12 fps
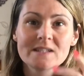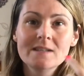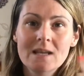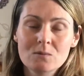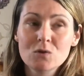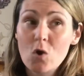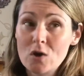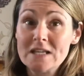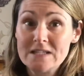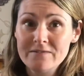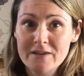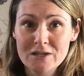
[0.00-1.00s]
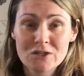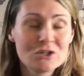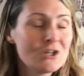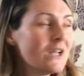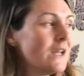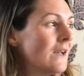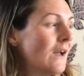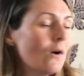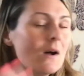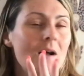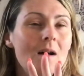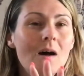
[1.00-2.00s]
It was Ollie's fish.
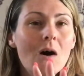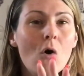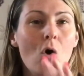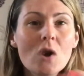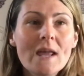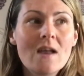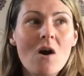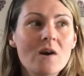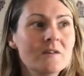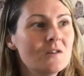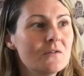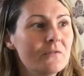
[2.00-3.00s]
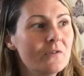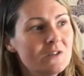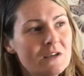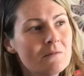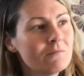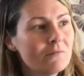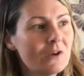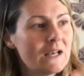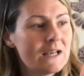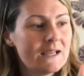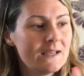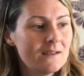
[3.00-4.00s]
Ollie kind of didn't
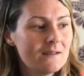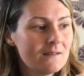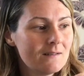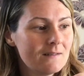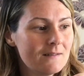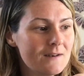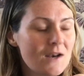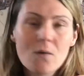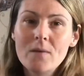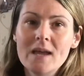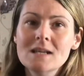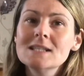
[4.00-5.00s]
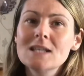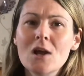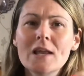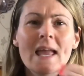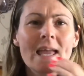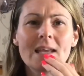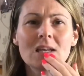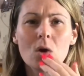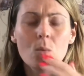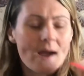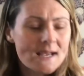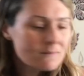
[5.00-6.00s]
really notice. Like, he'd go,
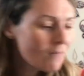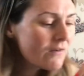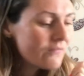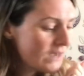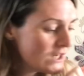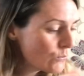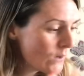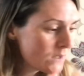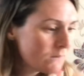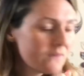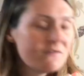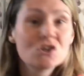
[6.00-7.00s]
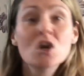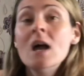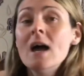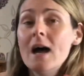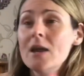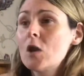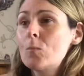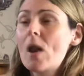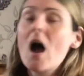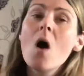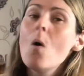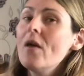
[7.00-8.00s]
where's my fish, where's my fish? And I'd be like,
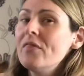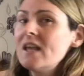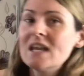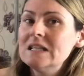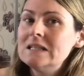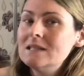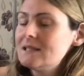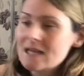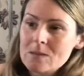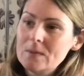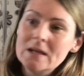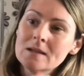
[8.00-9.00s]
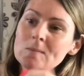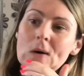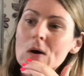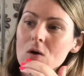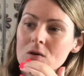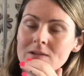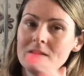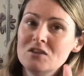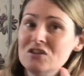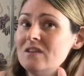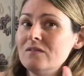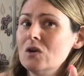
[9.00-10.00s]
oh, I think he's sleeping in the box. And I
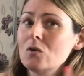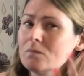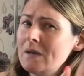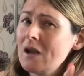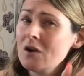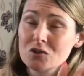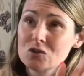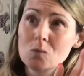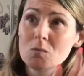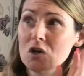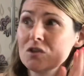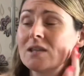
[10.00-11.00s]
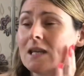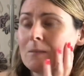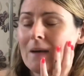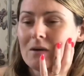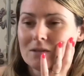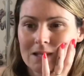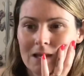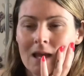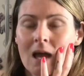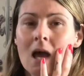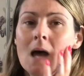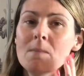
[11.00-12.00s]
just never told him, and he kind of stopped asking about it.
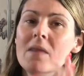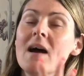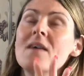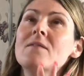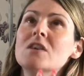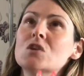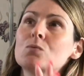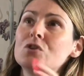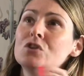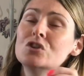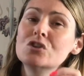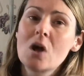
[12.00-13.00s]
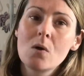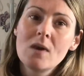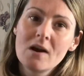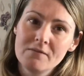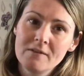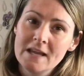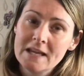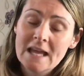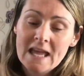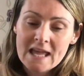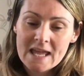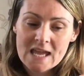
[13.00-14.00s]
But that fish was so lovely.
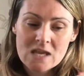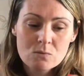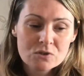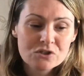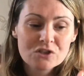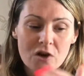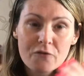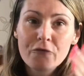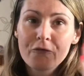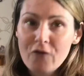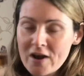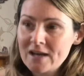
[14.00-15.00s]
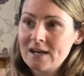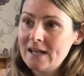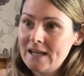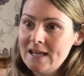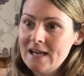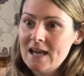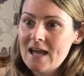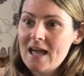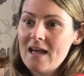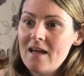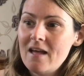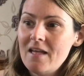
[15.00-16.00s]
He was so friendly,
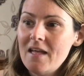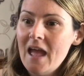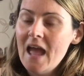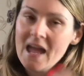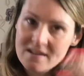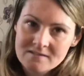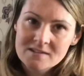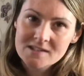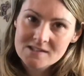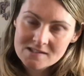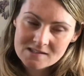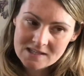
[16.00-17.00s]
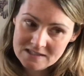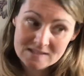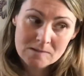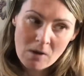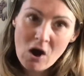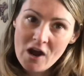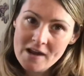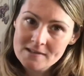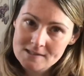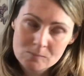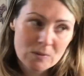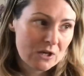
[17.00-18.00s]
hence his
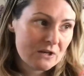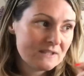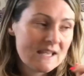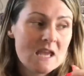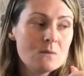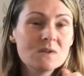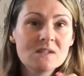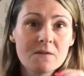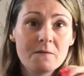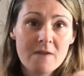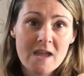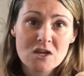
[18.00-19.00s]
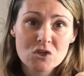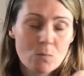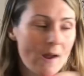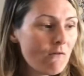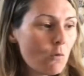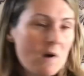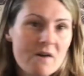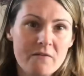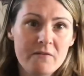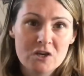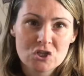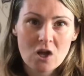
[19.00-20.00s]
demise, because he was the fish where all my other
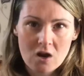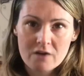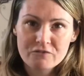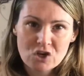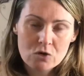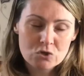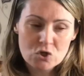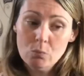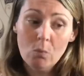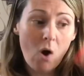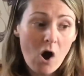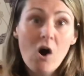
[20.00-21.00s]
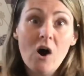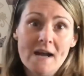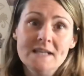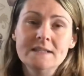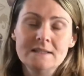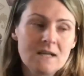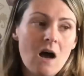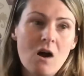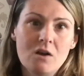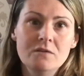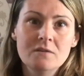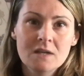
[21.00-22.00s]
fish, like I've showed you, will hide and duck.
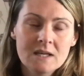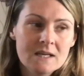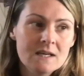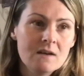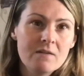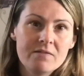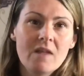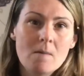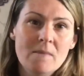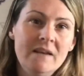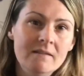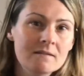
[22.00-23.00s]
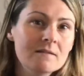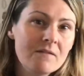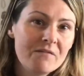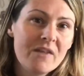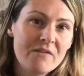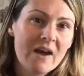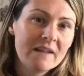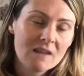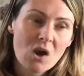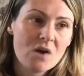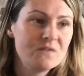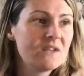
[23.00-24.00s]
And I mean, they've had the
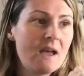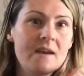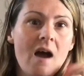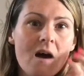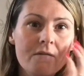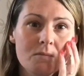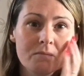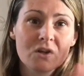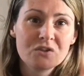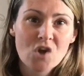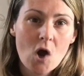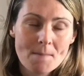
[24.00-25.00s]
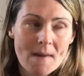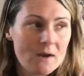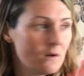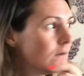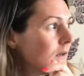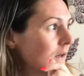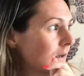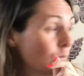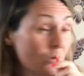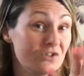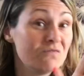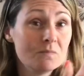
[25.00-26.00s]
life scared out of them because Iron Man
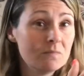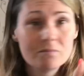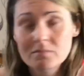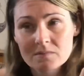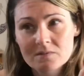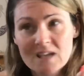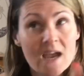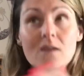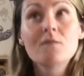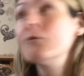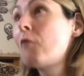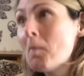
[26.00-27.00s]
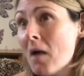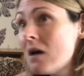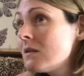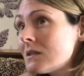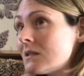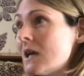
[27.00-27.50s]
was taken from us.